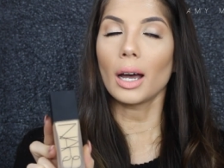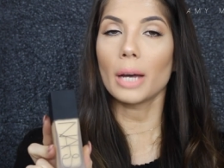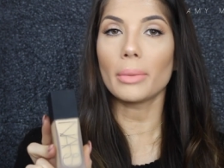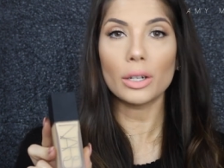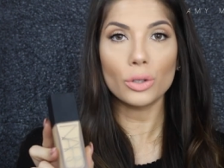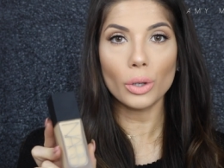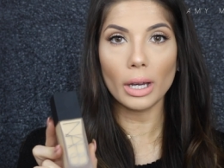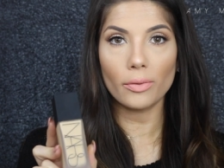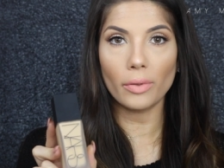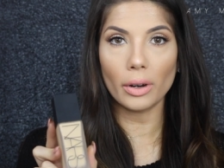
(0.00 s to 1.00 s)
I do
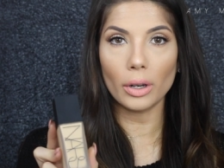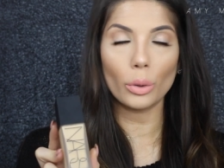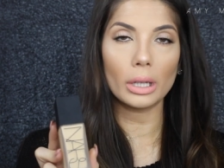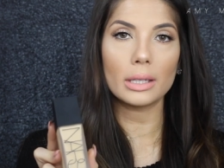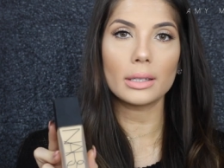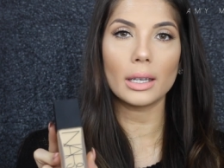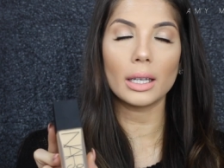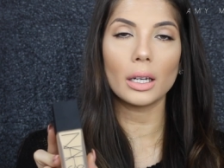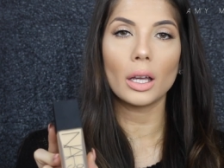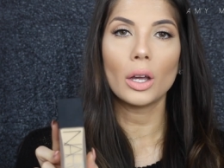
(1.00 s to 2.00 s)
have very oily
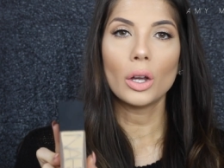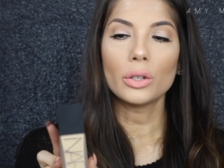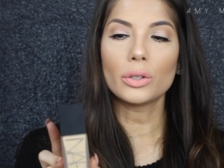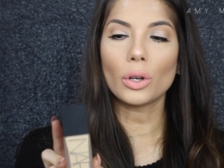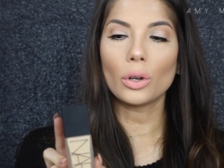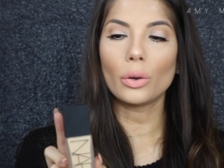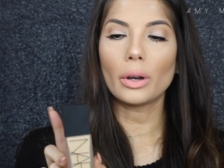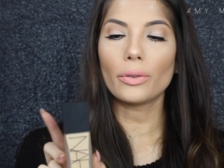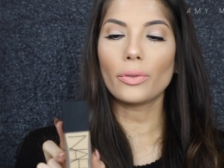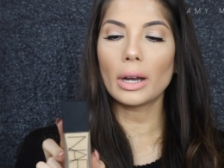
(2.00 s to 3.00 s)
skin,
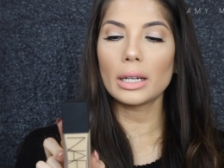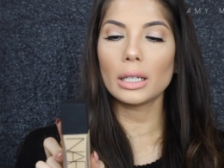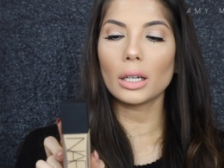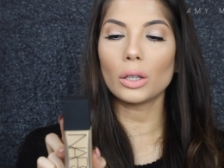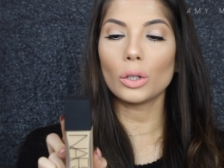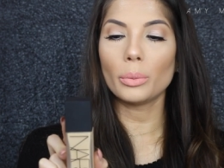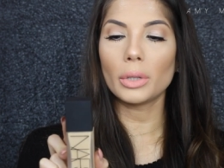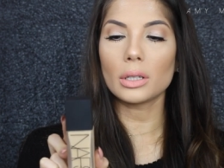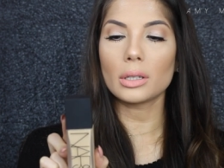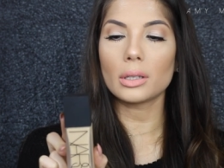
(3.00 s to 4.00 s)
so finding a
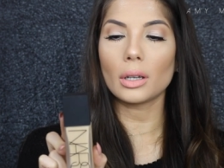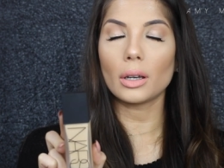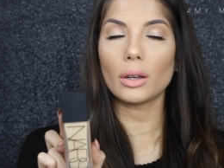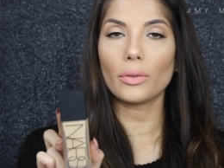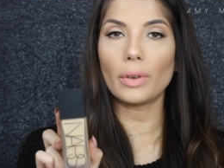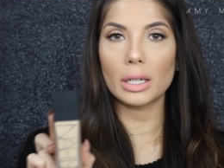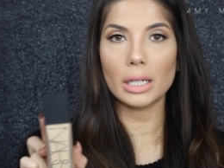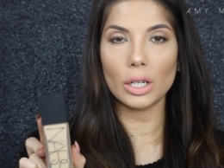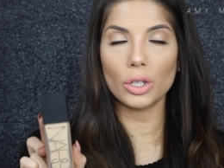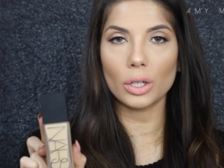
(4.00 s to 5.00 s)
luminous
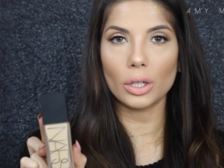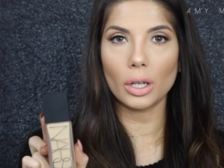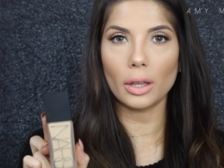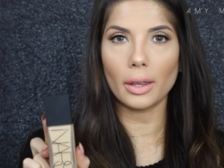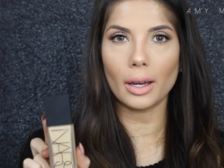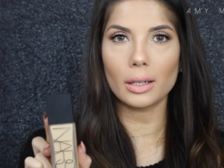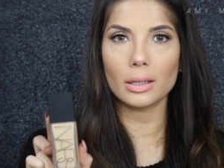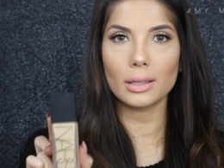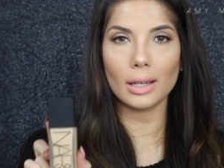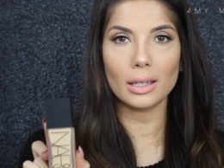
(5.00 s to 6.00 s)
foundation
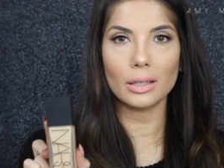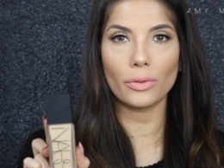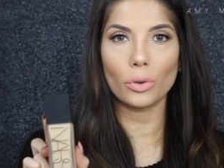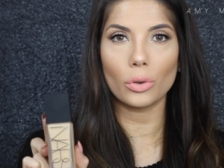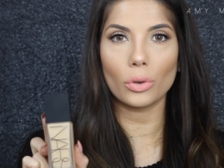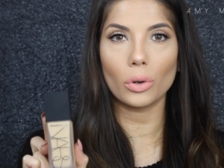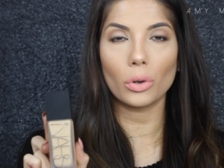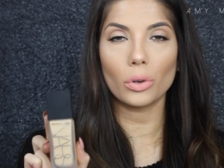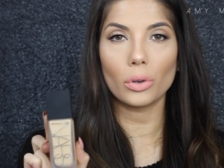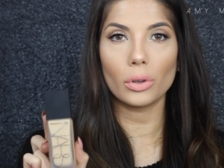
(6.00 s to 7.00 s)
that stays for
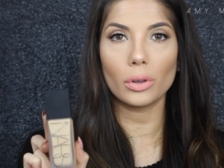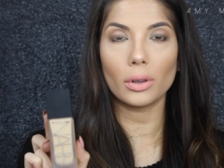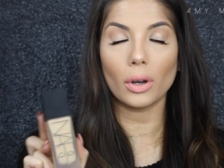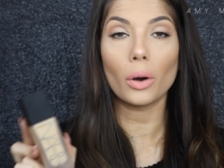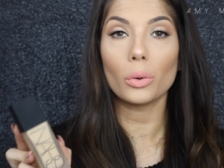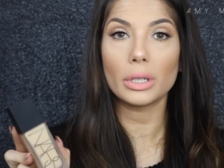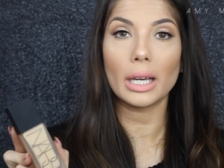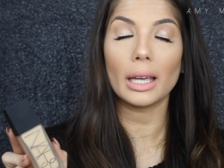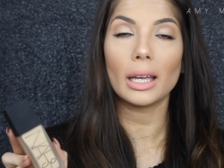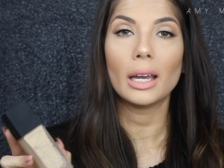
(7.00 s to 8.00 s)
the whole
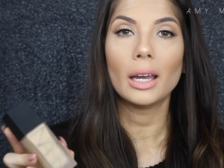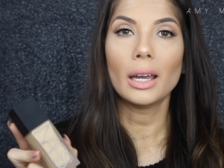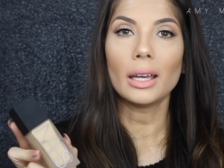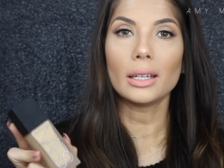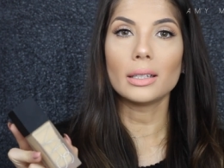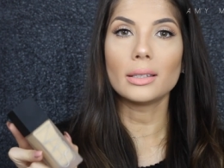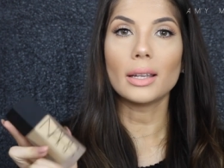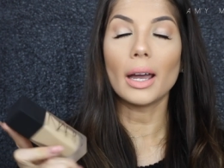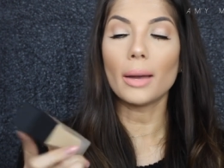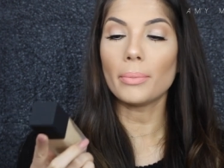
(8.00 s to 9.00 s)
day is
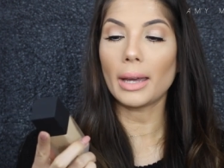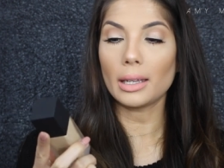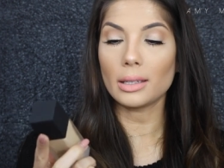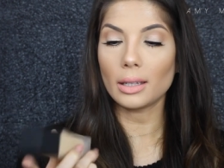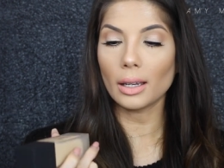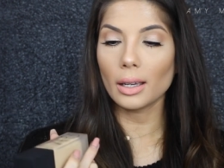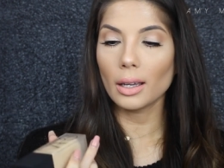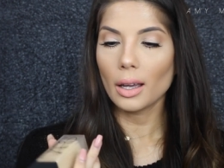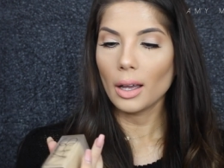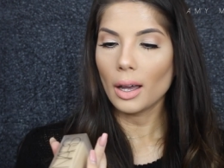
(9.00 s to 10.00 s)

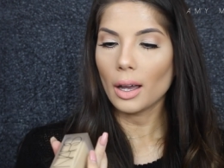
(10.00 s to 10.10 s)
amazing.